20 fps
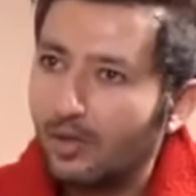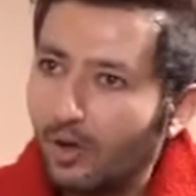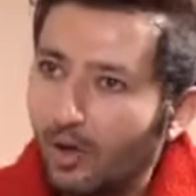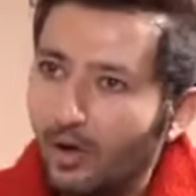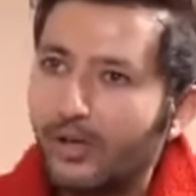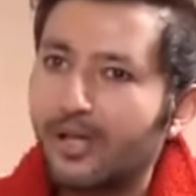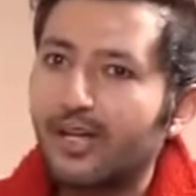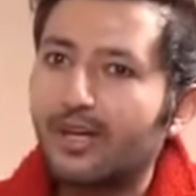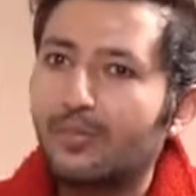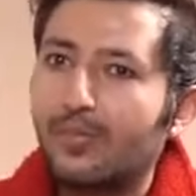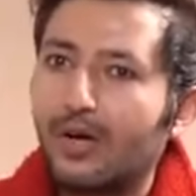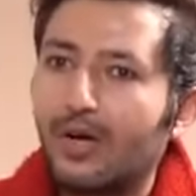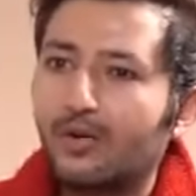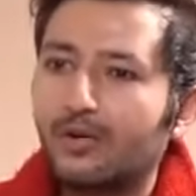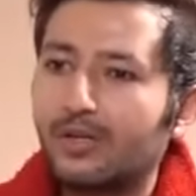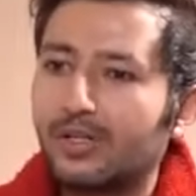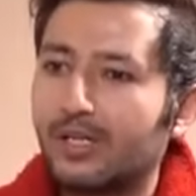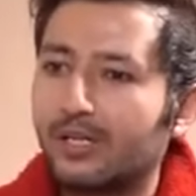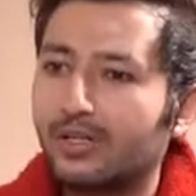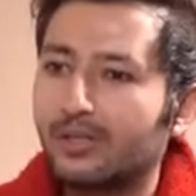talking
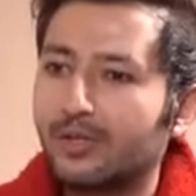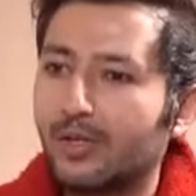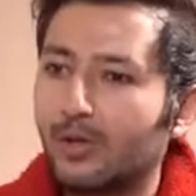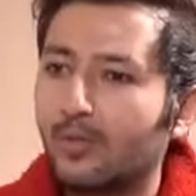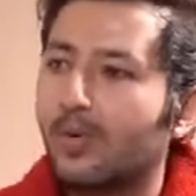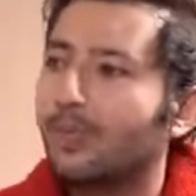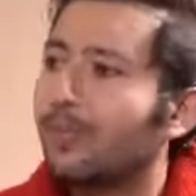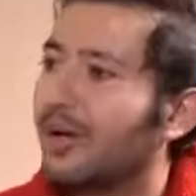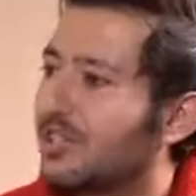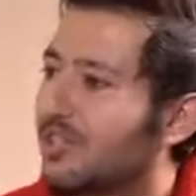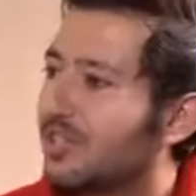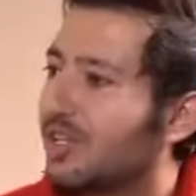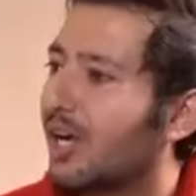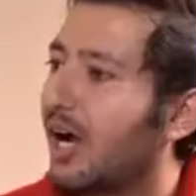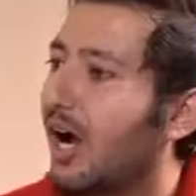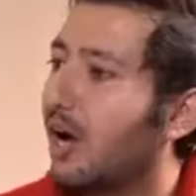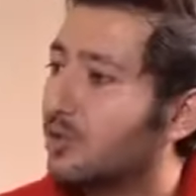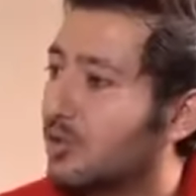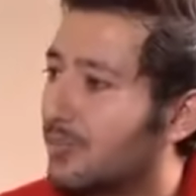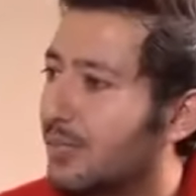about, uh, you were mentioning
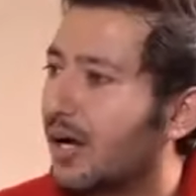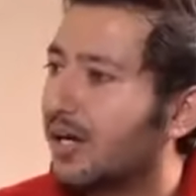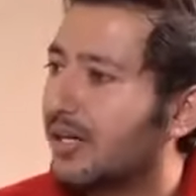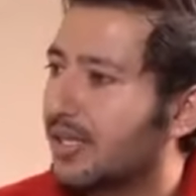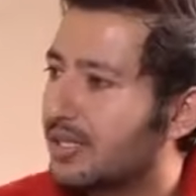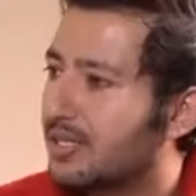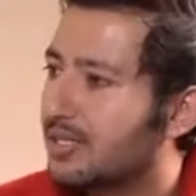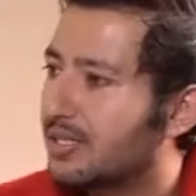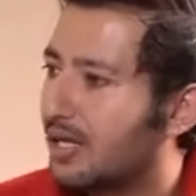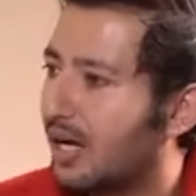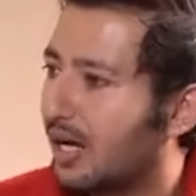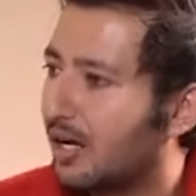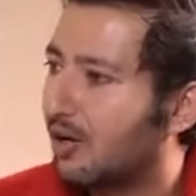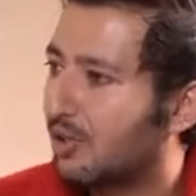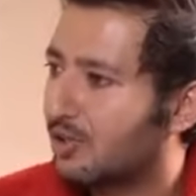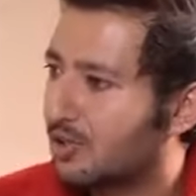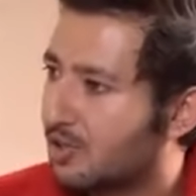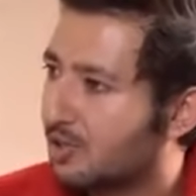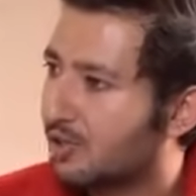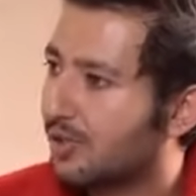house parties are
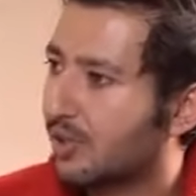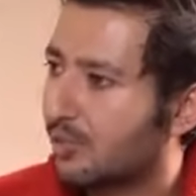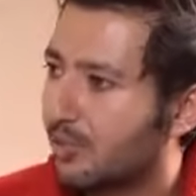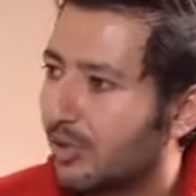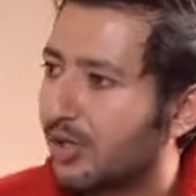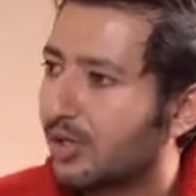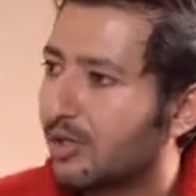also a thing where